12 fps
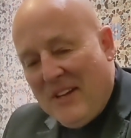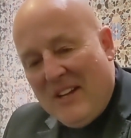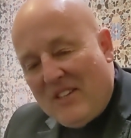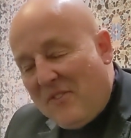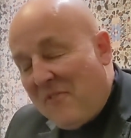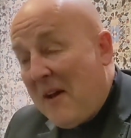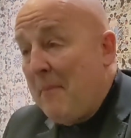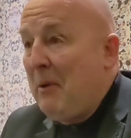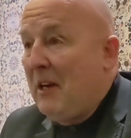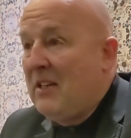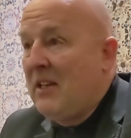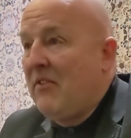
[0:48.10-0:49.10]
It's
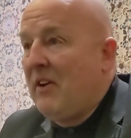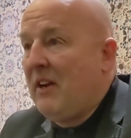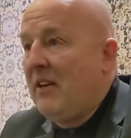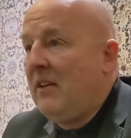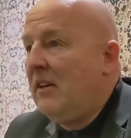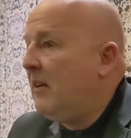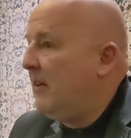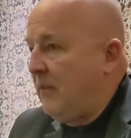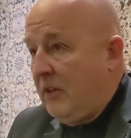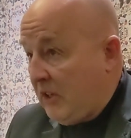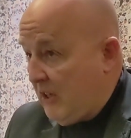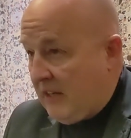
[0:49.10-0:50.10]
fabulously written.
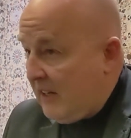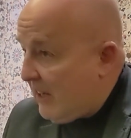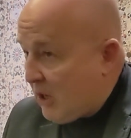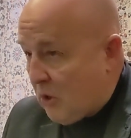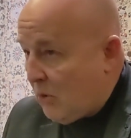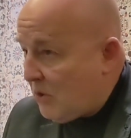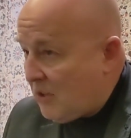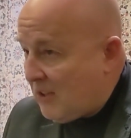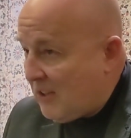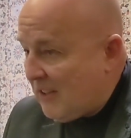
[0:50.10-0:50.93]
You didn't need a ghost.